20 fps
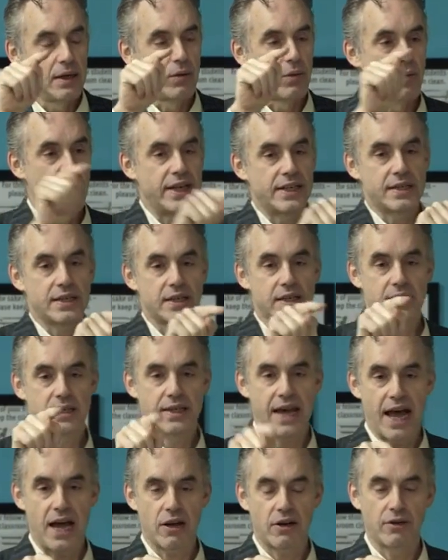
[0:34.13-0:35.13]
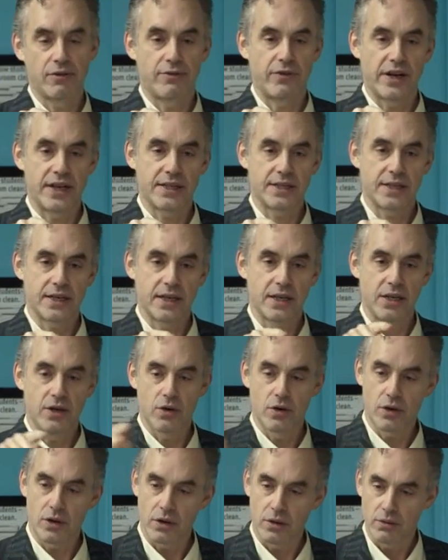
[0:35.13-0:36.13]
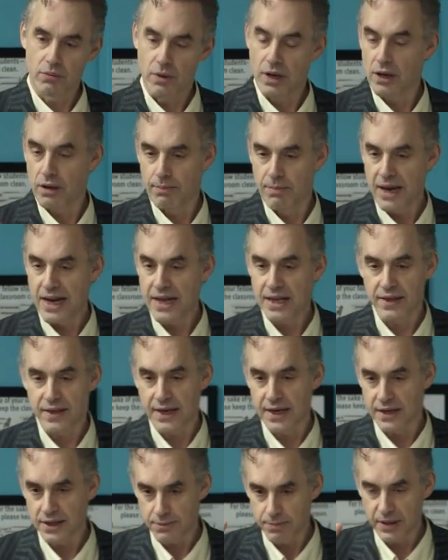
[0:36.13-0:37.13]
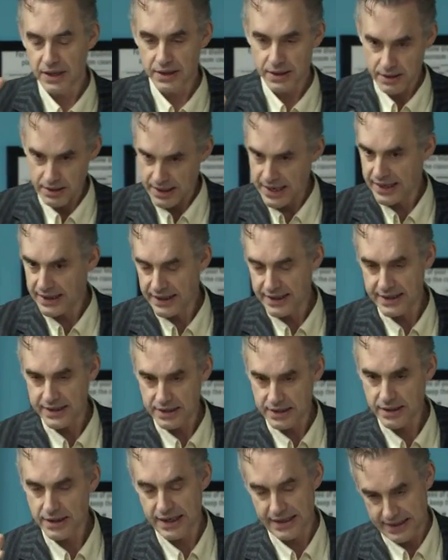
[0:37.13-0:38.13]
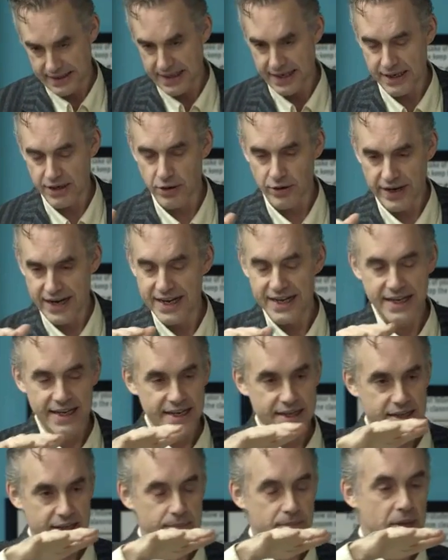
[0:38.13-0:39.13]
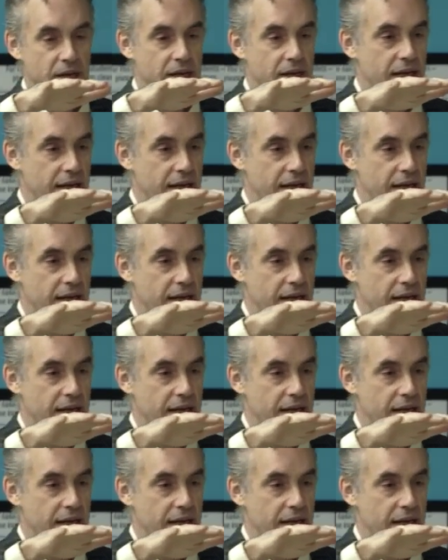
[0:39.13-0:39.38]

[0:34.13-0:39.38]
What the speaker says: risks sacrificing your, well, many things, but at least, let's say, your hedonism